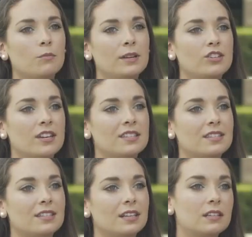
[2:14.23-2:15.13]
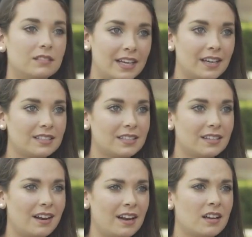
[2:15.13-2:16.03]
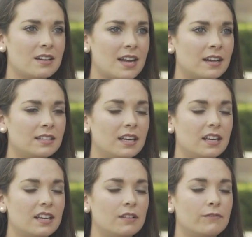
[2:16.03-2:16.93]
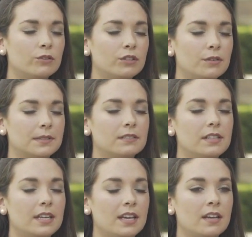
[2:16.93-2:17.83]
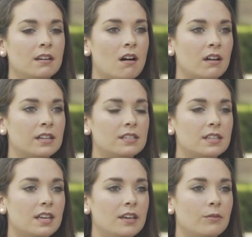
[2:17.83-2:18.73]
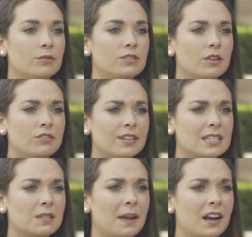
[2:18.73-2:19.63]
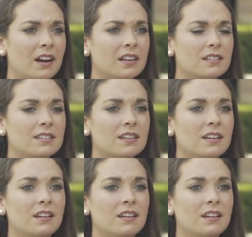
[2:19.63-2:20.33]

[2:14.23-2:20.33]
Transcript: We just clicked and connected, and the vulnerability and honesty was so transparent.